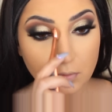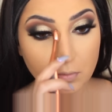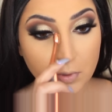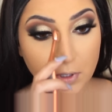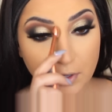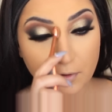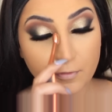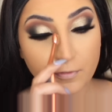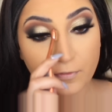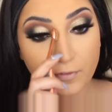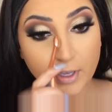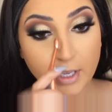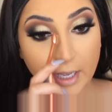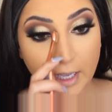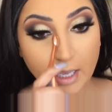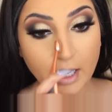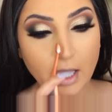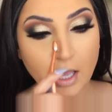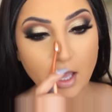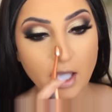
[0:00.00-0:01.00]
we can
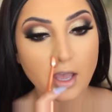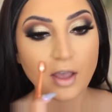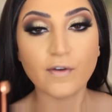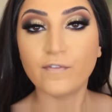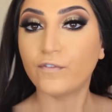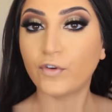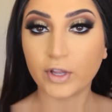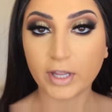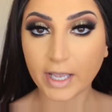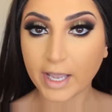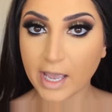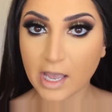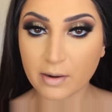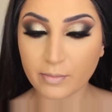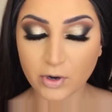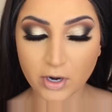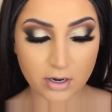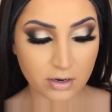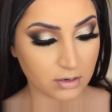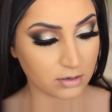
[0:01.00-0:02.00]
fake it for the
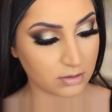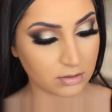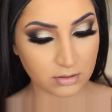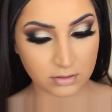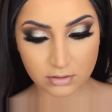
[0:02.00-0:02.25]
camera.